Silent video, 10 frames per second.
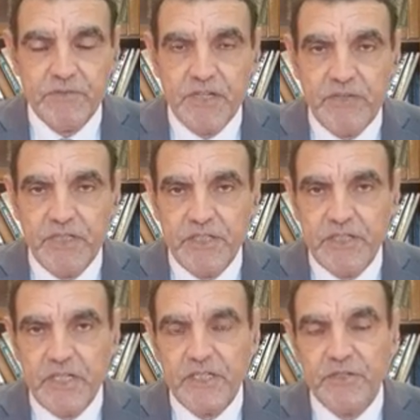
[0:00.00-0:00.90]
You know that
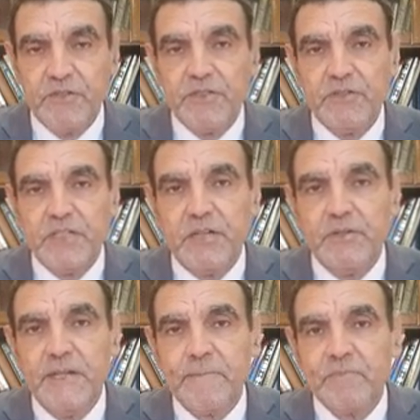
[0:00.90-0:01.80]
in agriculture
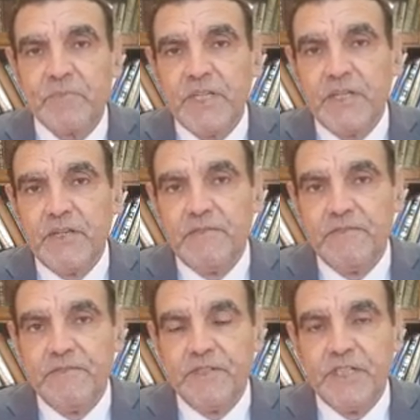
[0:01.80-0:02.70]
now,
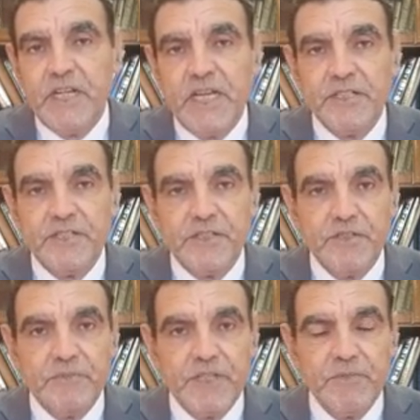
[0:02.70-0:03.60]

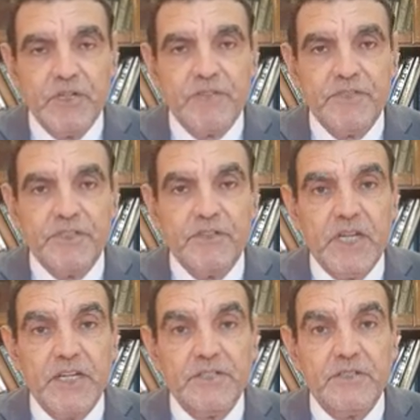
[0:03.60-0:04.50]
fertilizers, some chemical
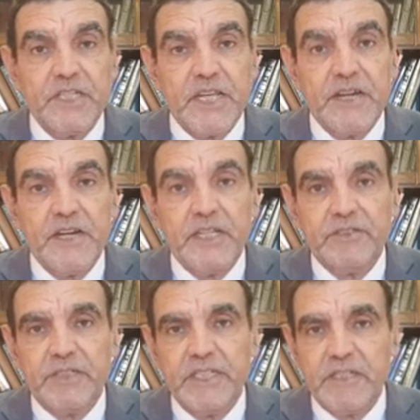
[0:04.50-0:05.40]
fertilizers like
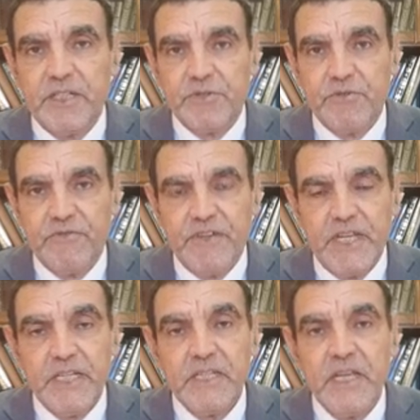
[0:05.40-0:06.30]
nitrate and
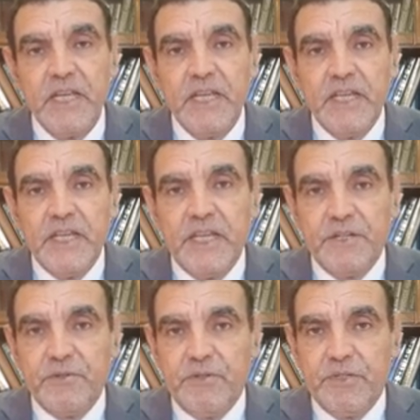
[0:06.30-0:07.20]
sulfate,
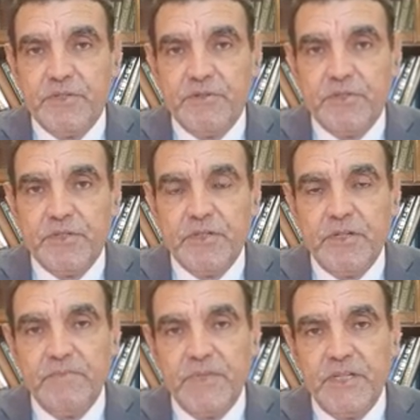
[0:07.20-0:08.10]
and also
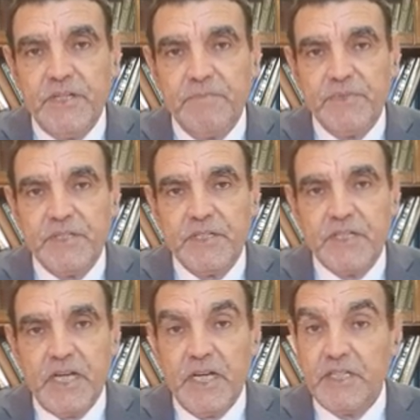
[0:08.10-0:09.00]
some
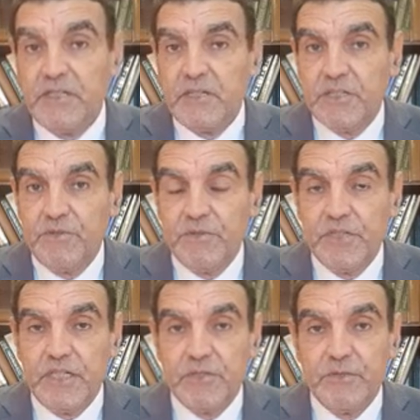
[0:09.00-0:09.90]
pesticides are
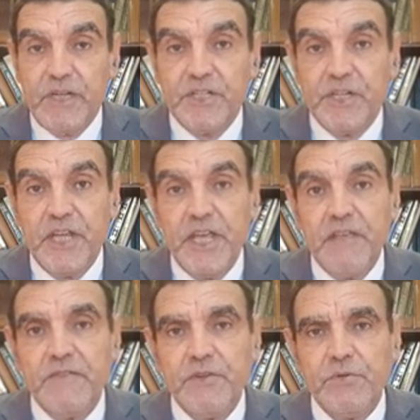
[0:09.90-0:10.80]
used, and too much
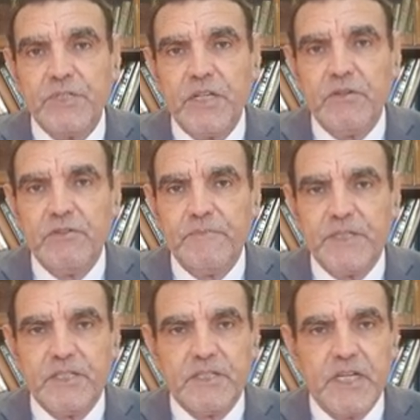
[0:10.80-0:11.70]
heavy use now of
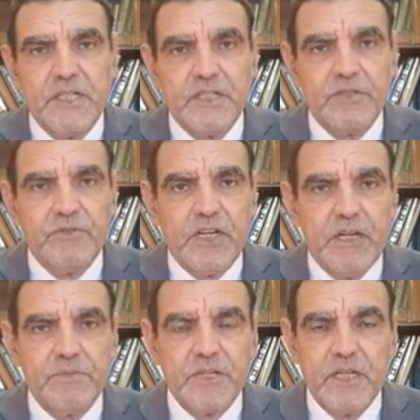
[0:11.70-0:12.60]
pesticides in
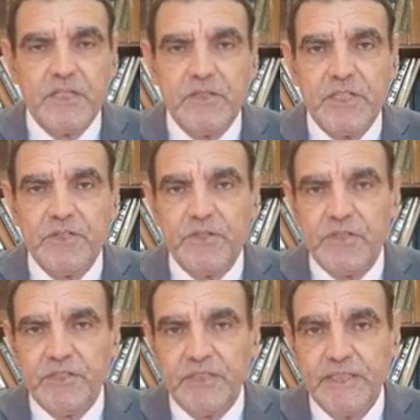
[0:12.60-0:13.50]
crops and in
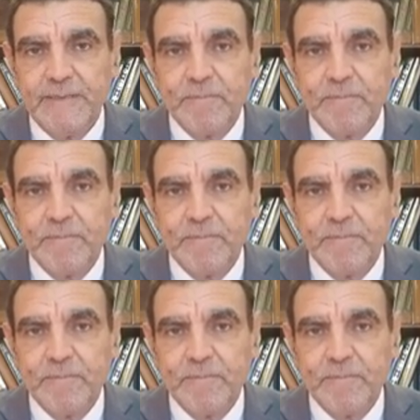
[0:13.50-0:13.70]
agriculture.